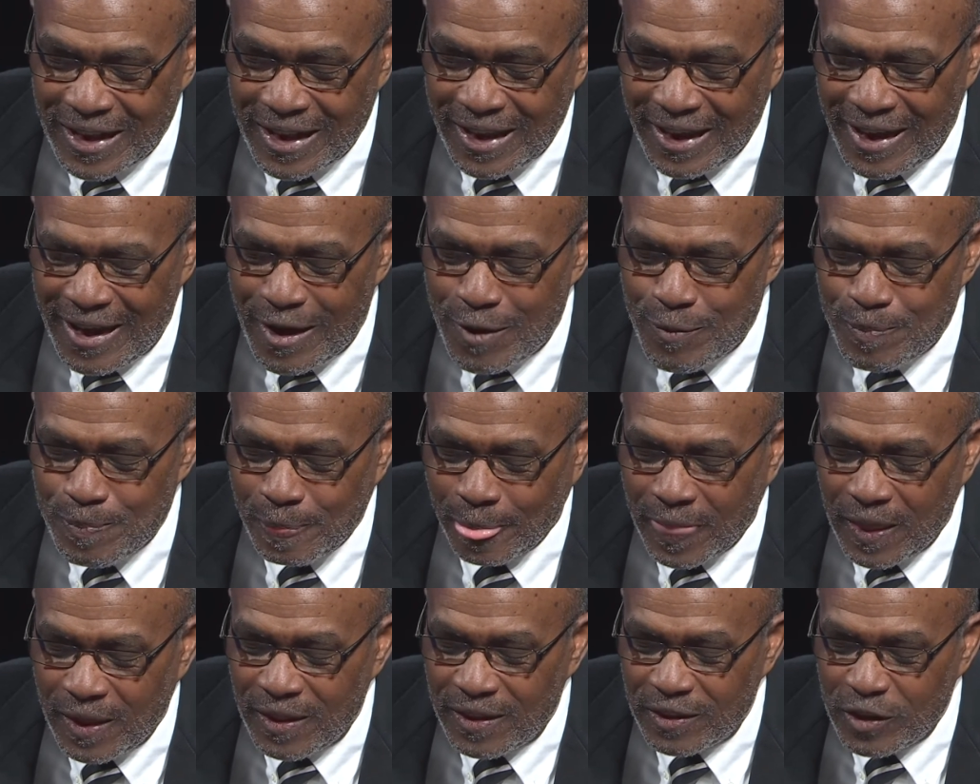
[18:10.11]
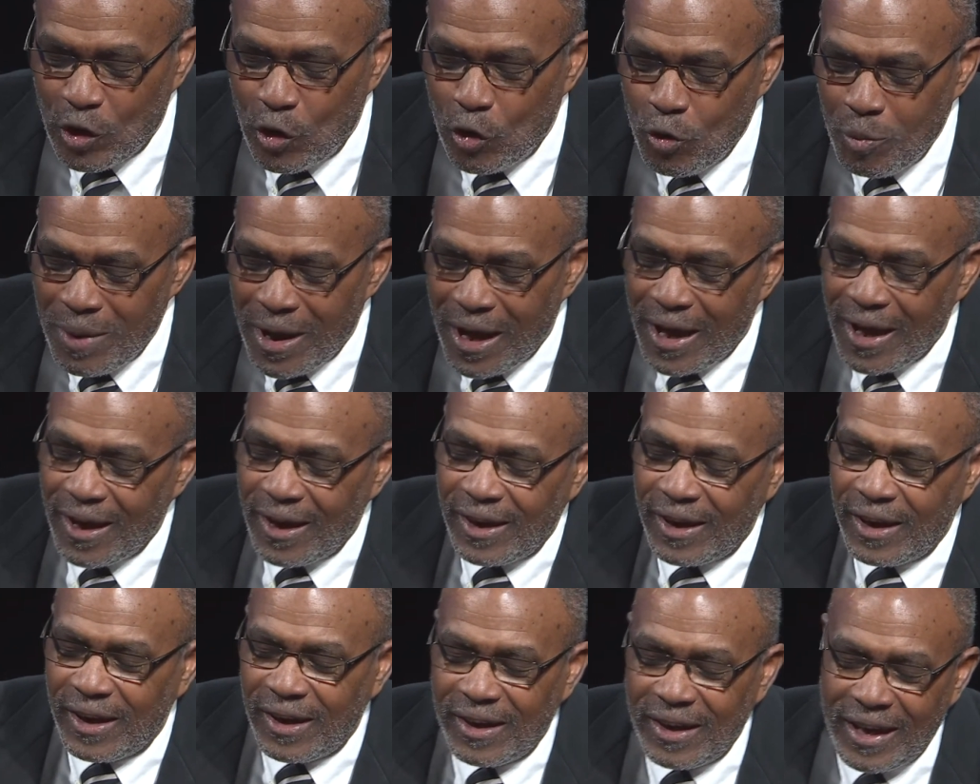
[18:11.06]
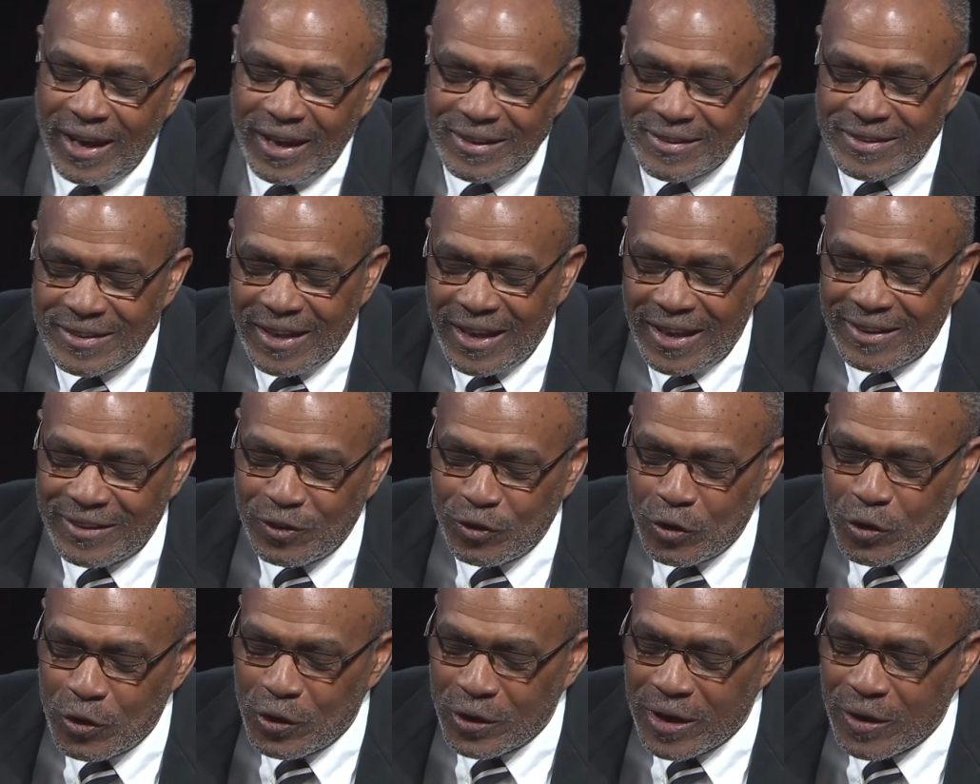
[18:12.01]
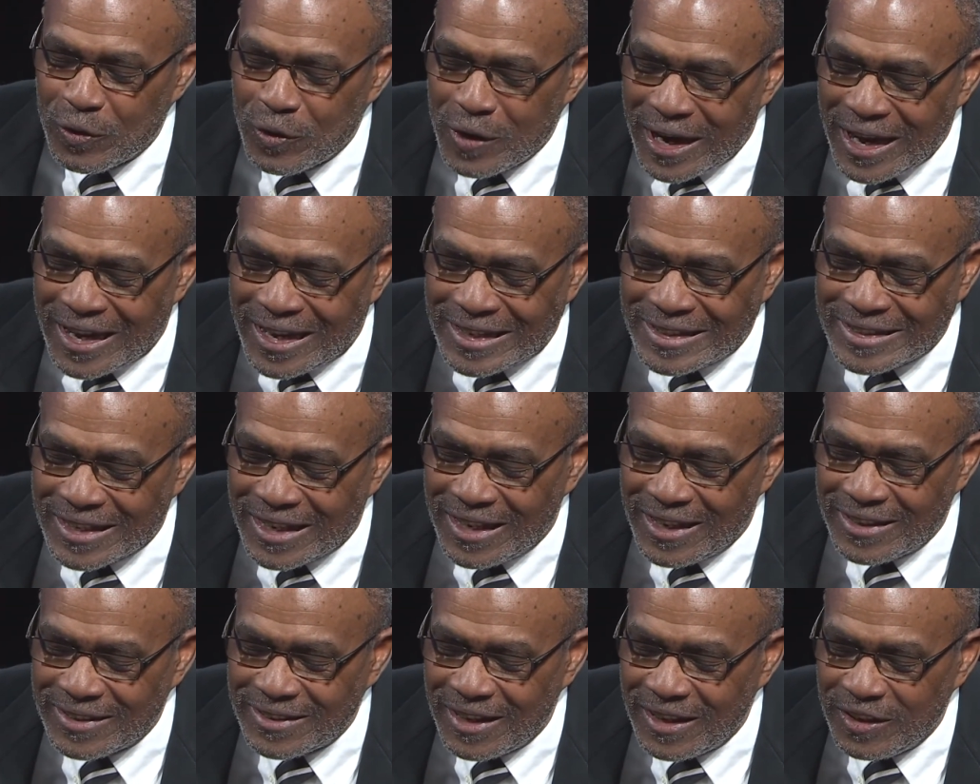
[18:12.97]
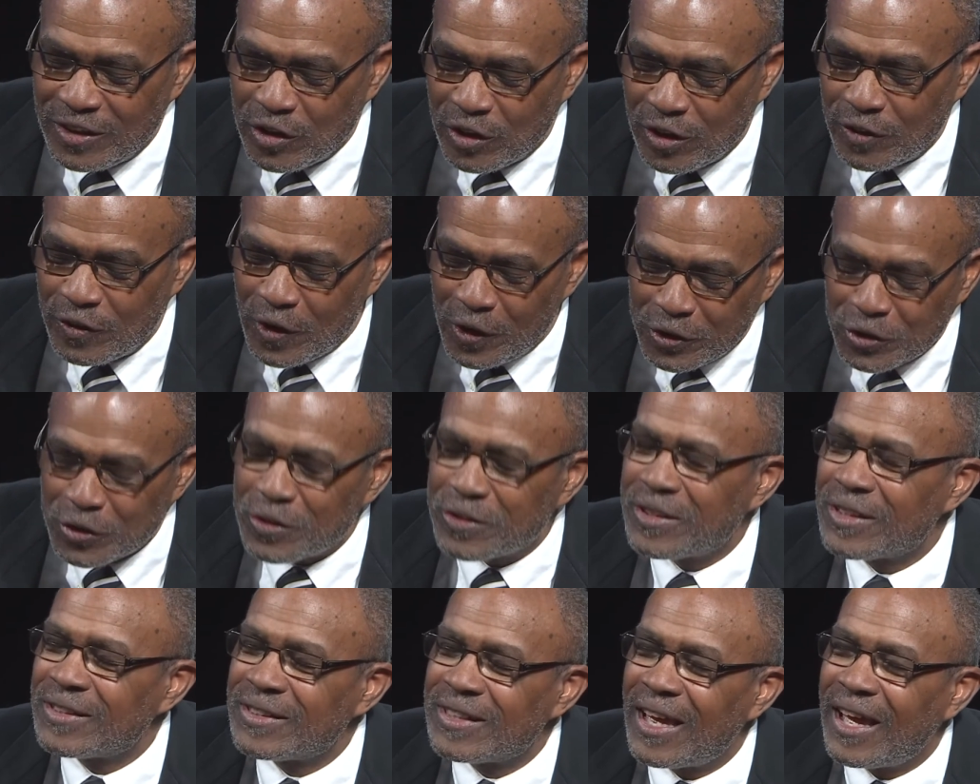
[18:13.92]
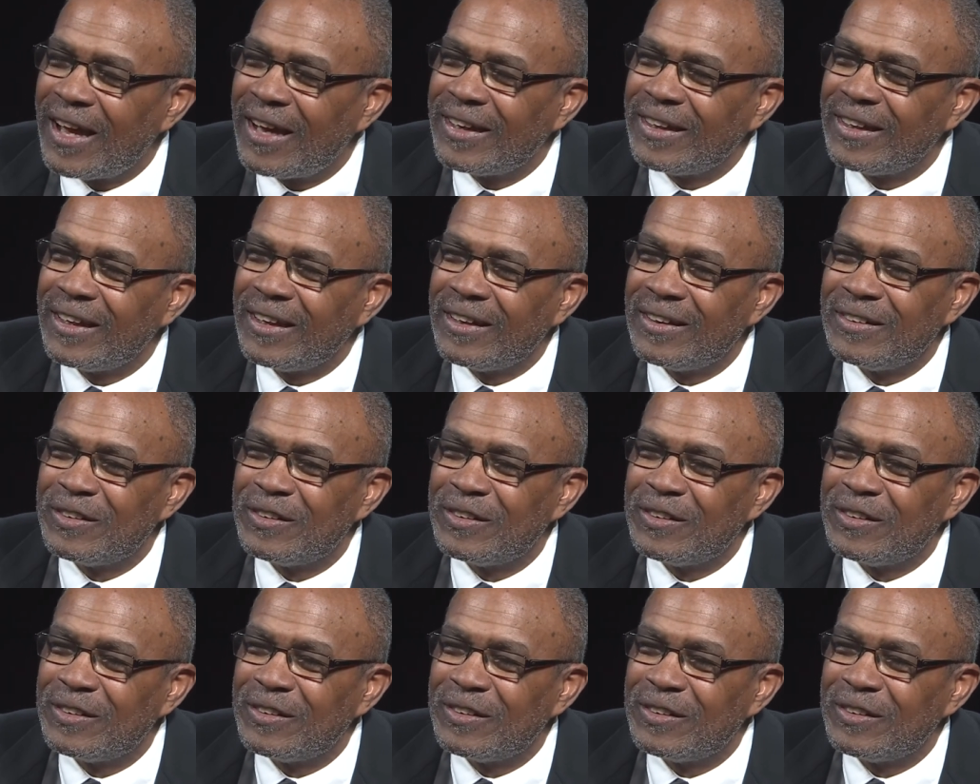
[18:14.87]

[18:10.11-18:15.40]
The Ummah, as Faruqi writes, is a universal society.